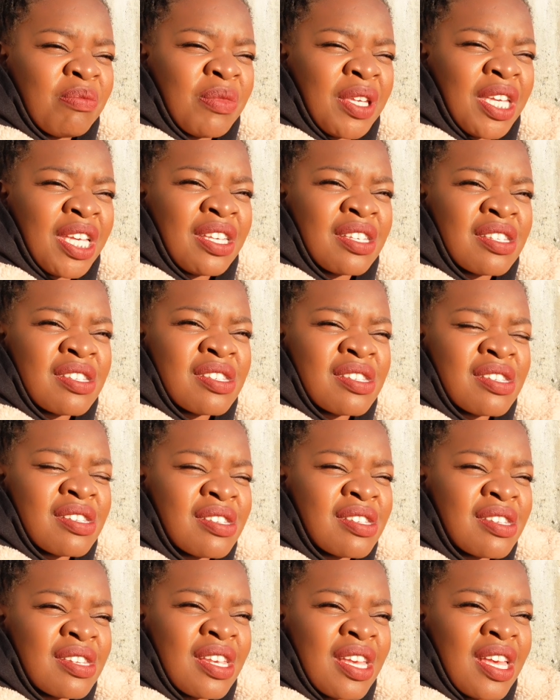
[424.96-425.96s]

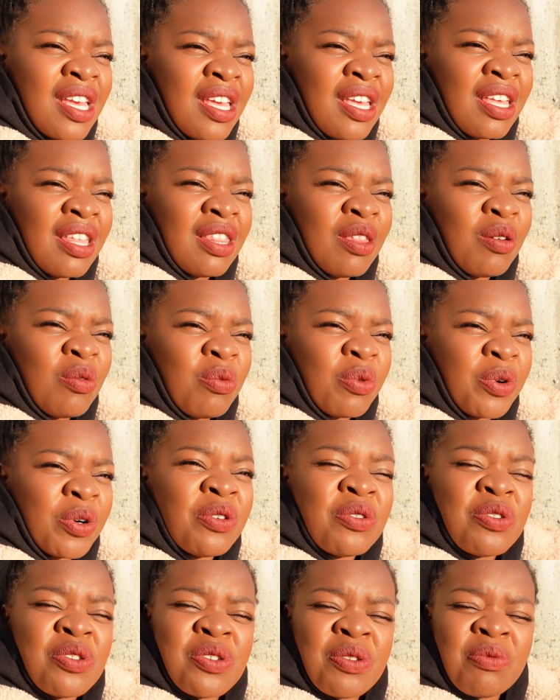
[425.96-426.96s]
means the
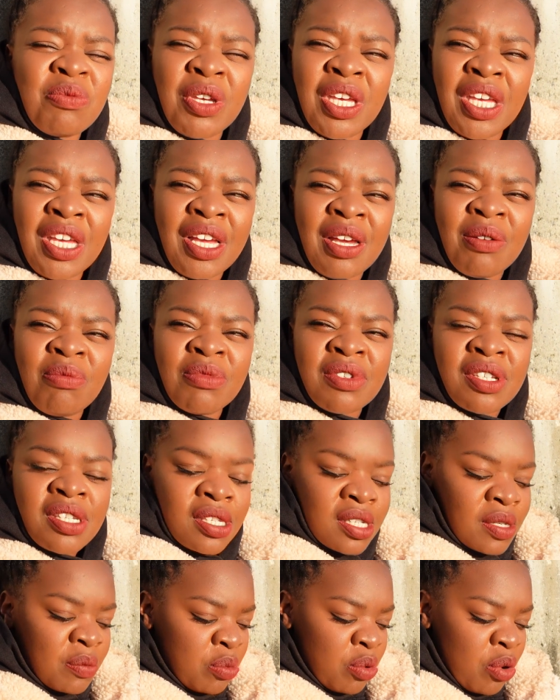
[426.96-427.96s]
world to me. I'm
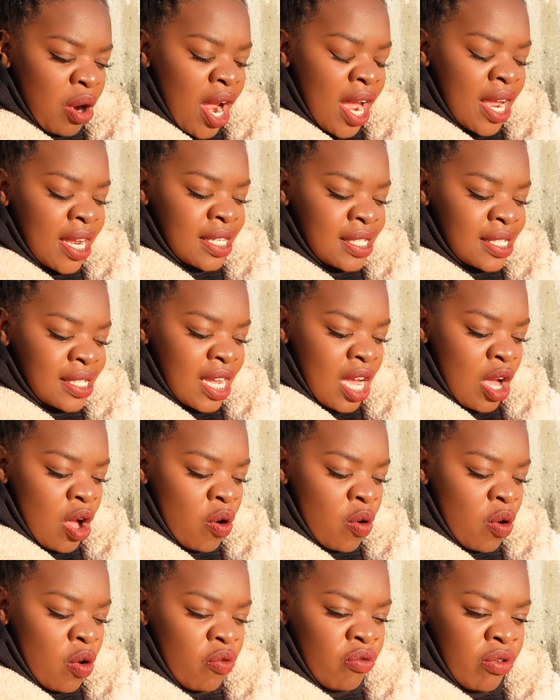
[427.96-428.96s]
just surprised
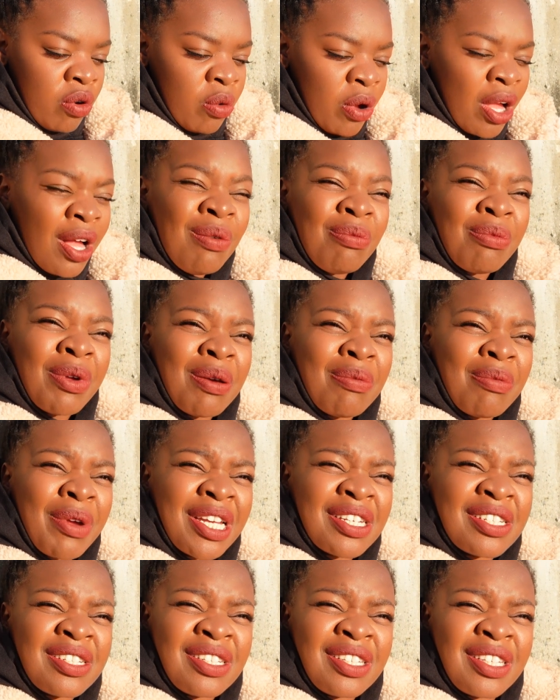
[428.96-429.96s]
how overwhelmed I'm
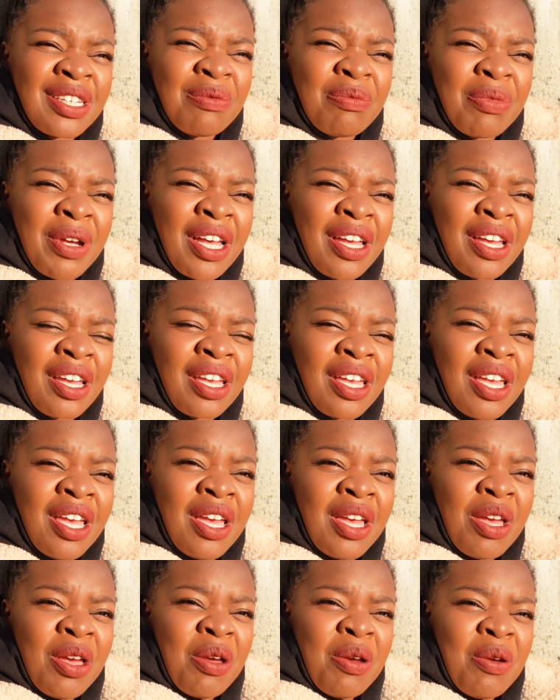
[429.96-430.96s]
actually by
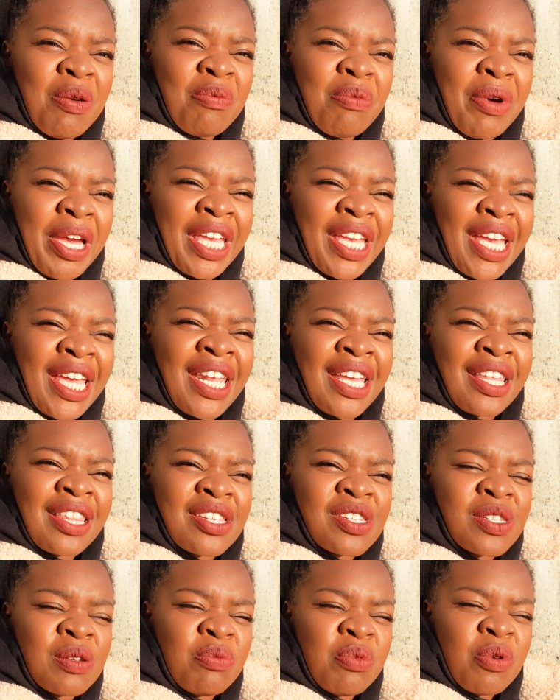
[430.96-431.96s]
getting
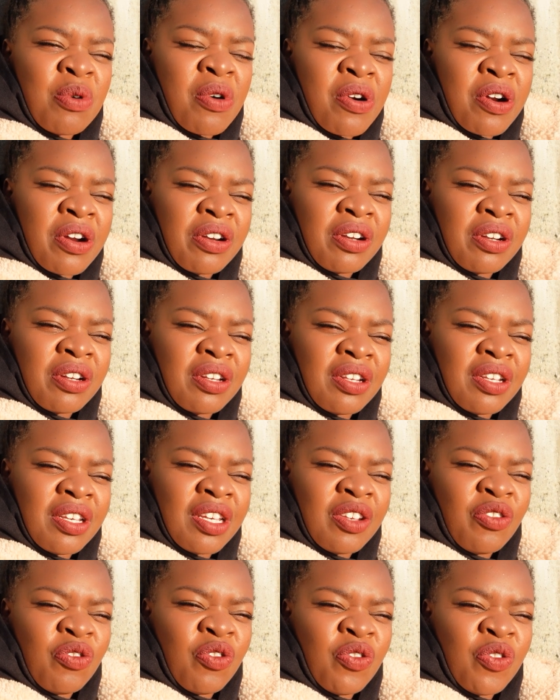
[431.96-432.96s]
the support.
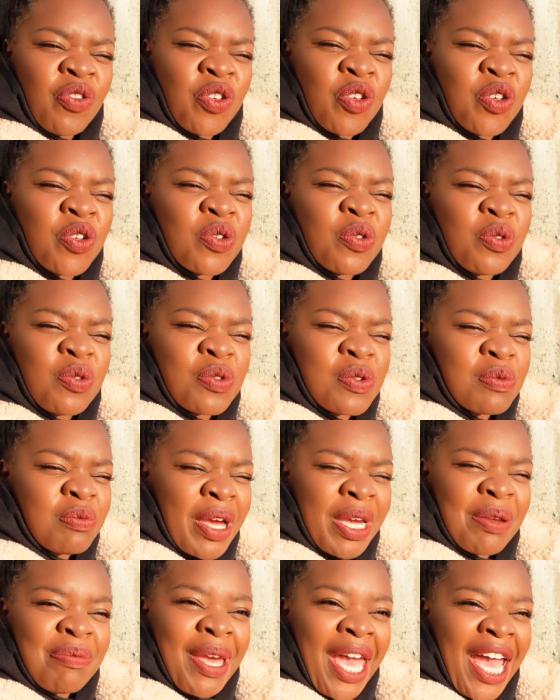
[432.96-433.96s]
It fuels
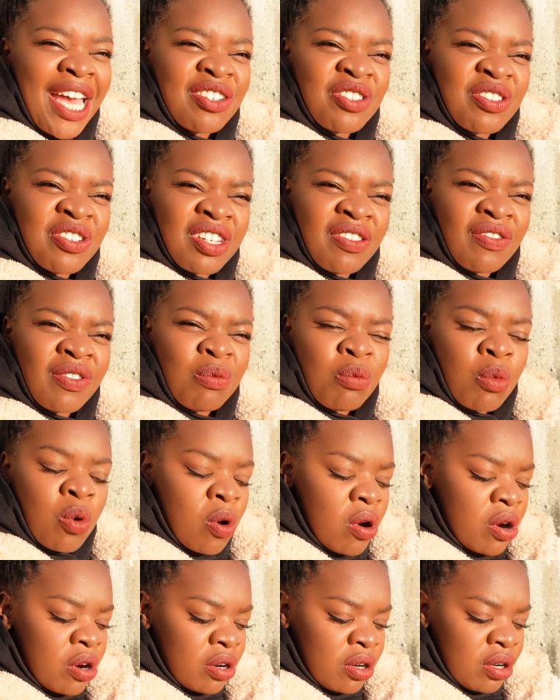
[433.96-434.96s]
my passion even
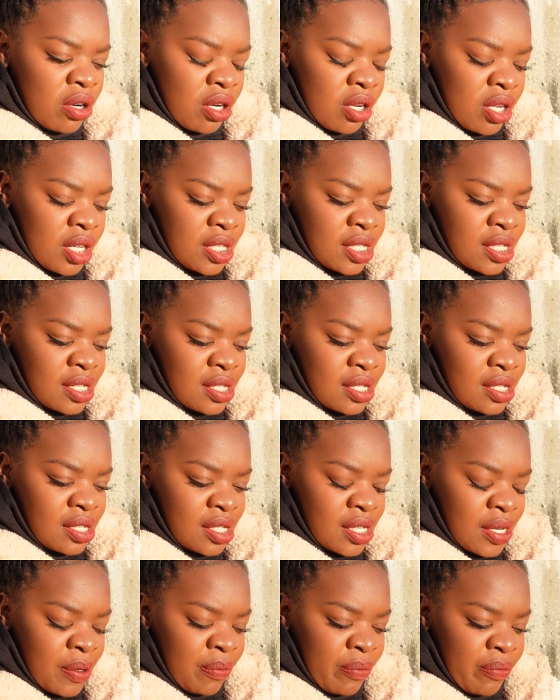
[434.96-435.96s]
more.
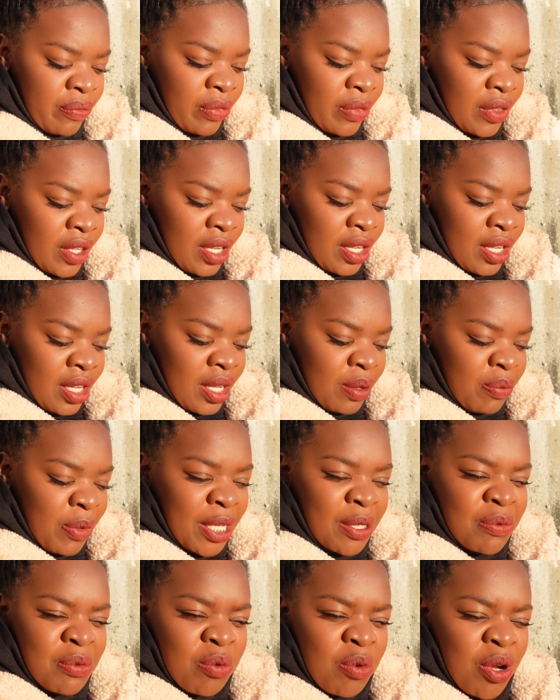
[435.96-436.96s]
It
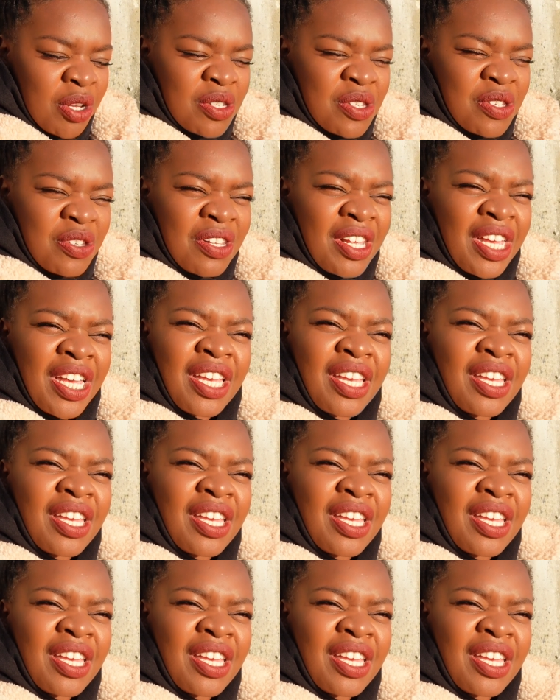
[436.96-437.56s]
makes me want to